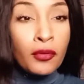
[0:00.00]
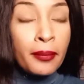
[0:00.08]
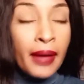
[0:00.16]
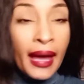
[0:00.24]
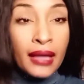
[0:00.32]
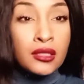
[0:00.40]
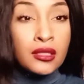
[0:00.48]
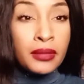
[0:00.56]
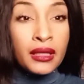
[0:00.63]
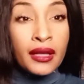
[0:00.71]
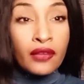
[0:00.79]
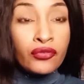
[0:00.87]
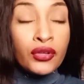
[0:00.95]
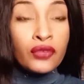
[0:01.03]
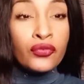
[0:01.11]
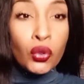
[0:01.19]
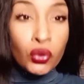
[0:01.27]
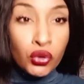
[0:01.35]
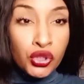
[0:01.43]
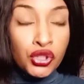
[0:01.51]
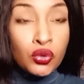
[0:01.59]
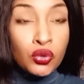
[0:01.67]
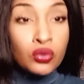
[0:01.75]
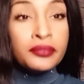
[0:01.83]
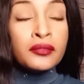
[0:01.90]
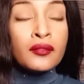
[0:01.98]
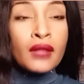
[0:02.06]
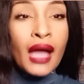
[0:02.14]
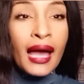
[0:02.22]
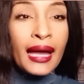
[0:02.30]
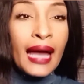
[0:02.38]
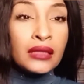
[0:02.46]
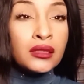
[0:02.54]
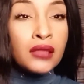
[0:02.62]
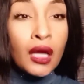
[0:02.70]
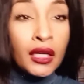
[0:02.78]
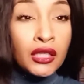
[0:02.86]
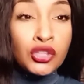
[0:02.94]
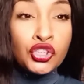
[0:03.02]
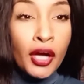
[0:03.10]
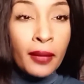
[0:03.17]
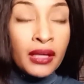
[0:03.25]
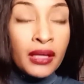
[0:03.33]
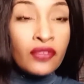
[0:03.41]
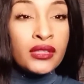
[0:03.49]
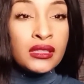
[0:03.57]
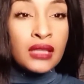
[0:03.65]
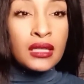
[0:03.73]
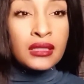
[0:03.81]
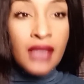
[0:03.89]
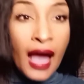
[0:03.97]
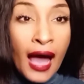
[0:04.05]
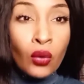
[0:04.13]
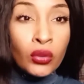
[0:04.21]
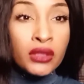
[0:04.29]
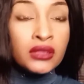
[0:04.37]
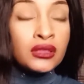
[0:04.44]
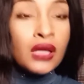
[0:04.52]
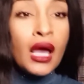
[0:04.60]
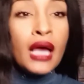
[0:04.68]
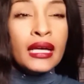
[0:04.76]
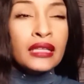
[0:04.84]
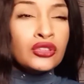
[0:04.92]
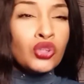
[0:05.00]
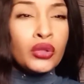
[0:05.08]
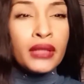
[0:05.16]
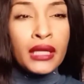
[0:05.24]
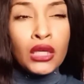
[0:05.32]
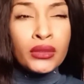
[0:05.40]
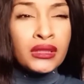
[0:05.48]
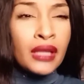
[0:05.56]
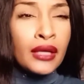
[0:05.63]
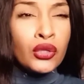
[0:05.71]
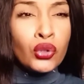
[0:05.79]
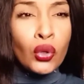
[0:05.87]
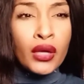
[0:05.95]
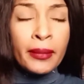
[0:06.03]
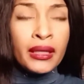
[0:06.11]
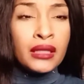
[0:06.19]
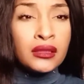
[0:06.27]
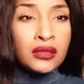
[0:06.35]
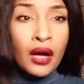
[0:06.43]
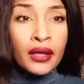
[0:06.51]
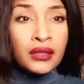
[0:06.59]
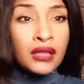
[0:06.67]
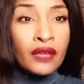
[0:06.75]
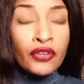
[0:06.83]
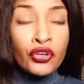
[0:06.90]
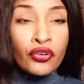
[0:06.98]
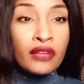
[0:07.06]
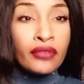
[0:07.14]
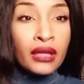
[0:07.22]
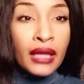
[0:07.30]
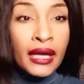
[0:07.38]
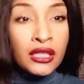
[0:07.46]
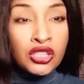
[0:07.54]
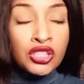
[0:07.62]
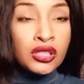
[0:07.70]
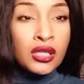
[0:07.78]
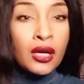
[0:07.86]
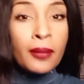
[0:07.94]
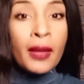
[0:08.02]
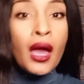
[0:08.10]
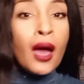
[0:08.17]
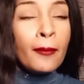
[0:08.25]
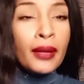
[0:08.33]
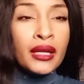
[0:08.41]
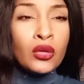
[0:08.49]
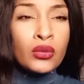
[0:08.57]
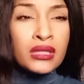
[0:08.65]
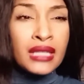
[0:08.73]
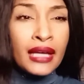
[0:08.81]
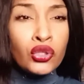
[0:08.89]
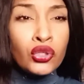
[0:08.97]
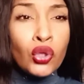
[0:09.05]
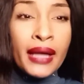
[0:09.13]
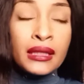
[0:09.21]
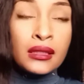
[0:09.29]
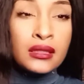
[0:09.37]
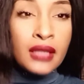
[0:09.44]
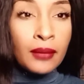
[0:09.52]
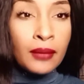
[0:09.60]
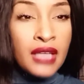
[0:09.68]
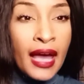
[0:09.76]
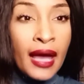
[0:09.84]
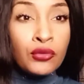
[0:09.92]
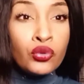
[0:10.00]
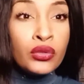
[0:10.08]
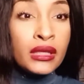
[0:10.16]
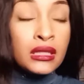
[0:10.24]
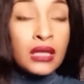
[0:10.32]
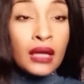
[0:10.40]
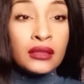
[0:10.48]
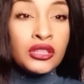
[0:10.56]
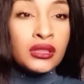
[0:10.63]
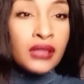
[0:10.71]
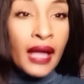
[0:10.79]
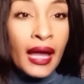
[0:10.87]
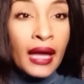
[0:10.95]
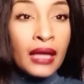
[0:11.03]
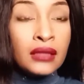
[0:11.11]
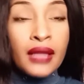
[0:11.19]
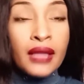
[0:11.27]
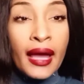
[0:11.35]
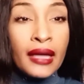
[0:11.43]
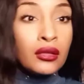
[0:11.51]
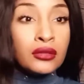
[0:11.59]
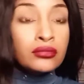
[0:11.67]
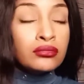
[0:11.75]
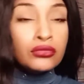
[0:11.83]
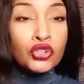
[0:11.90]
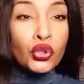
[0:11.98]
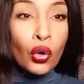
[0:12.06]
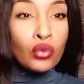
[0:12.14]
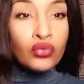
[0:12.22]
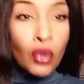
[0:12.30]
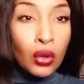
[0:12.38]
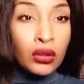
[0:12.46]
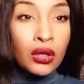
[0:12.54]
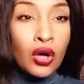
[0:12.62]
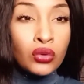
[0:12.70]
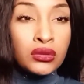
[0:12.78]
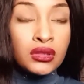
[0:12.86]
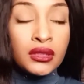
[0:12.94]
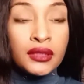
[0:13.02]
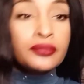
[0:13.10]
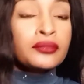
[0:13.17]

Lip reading: back to be there for the photo shoot, I got stuck in Germany for 6 hours. And so then he was saying, him and his daughters have a great relationship, but he was like, at the same time, you need to understand that, roller coaster.